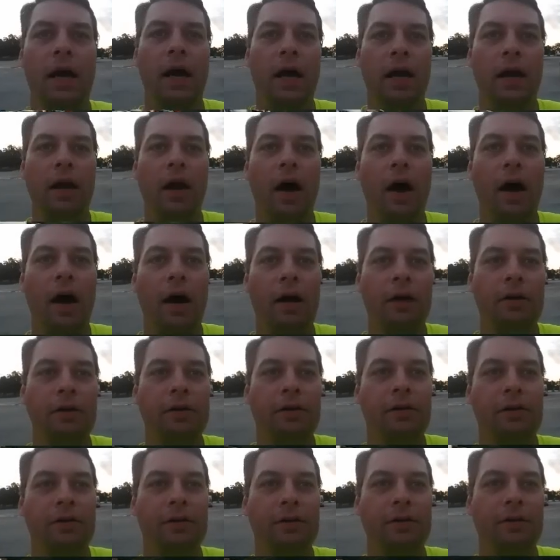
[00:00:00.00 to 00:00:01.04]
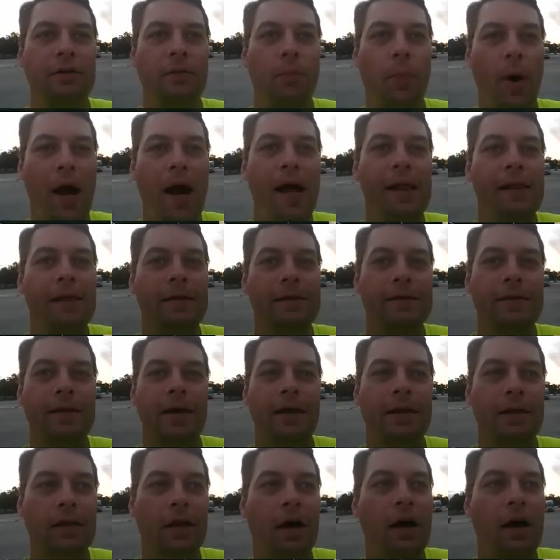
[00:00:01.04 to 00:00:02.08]
non-Pilot
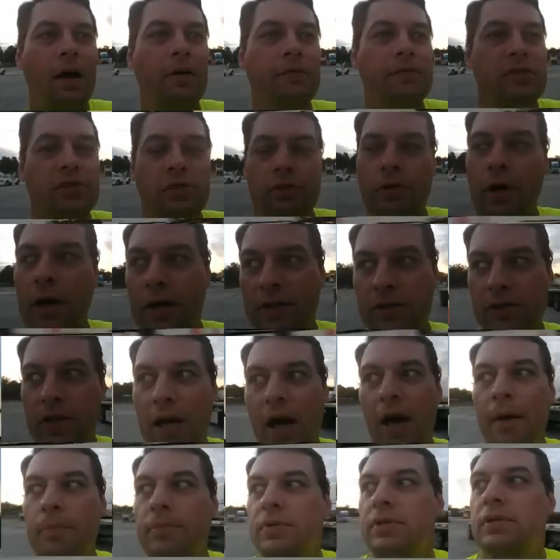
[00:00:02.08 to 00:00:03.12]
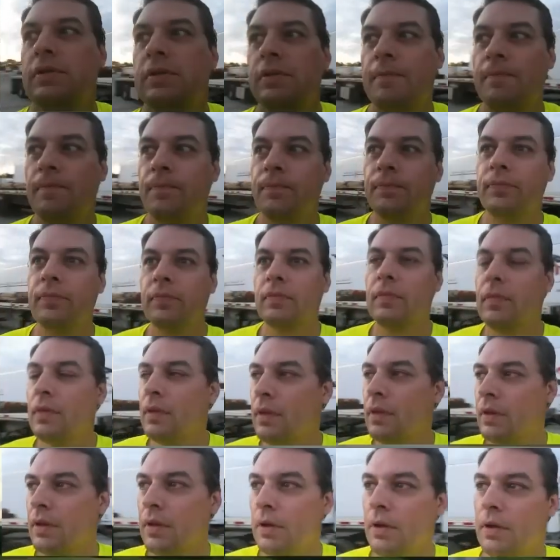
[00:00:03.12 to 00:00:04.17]
and Loves truck stops
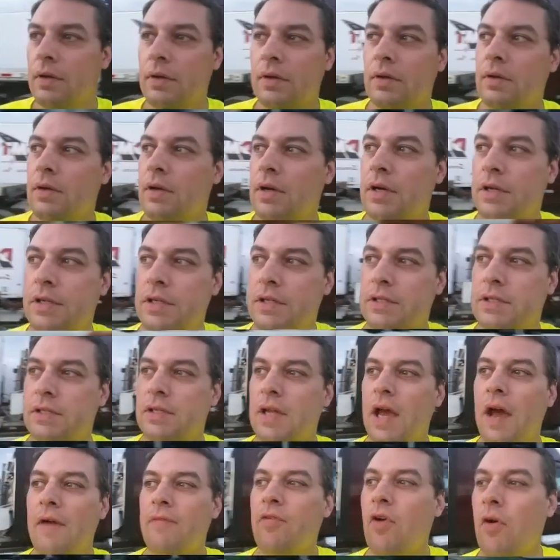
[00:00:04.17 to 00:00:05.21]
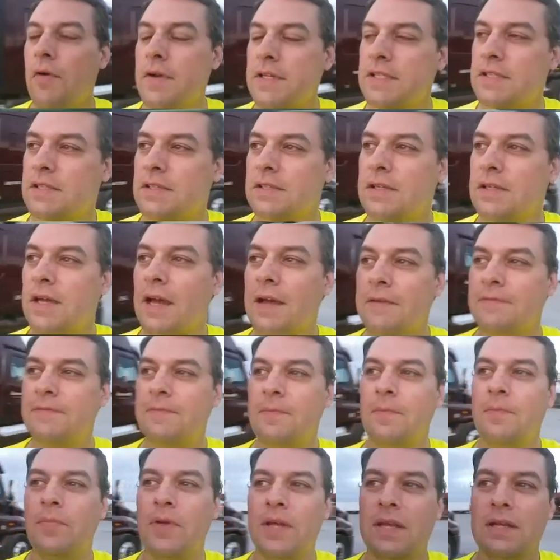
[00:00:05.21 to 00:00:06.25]
are just,
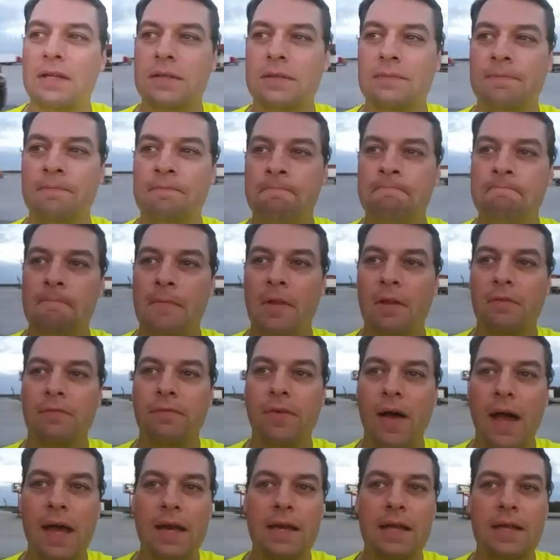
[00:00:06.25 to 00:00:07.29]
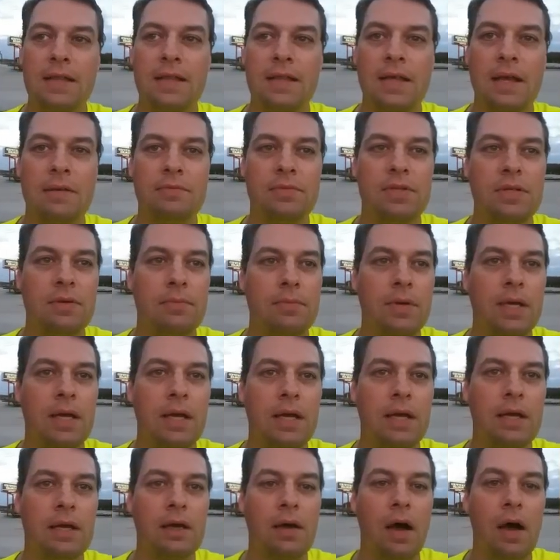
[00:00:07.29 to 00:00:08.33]
I've been finding them to
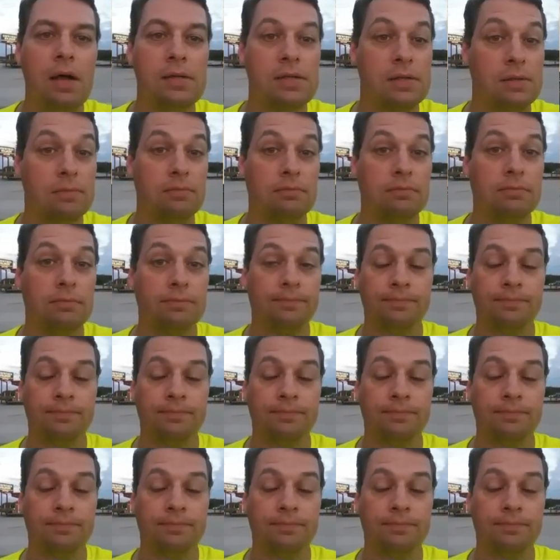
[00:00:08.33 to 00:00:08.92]
be awesome.